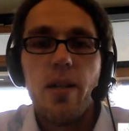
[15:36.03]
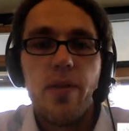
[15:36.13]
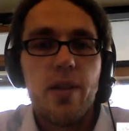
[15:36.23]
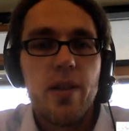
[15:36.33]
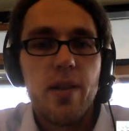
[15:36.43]

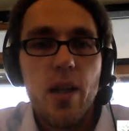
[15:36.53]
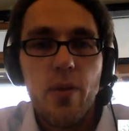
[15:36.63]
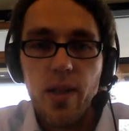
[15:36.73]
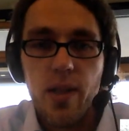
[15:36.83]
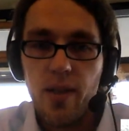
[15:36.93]
big
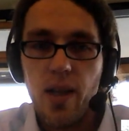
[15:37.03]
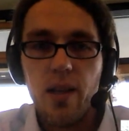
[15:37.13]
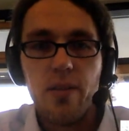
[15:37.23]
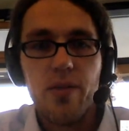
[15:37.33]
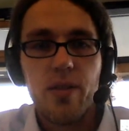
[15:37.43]
benefit
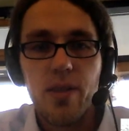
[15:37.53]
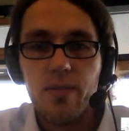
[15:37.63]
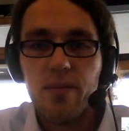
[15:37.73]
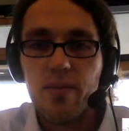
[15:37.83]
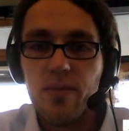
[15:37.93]
in everyday's
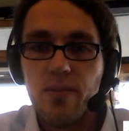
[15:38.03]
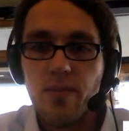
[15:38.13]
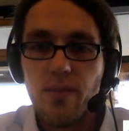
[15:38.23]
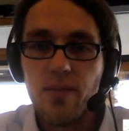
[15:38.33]
life.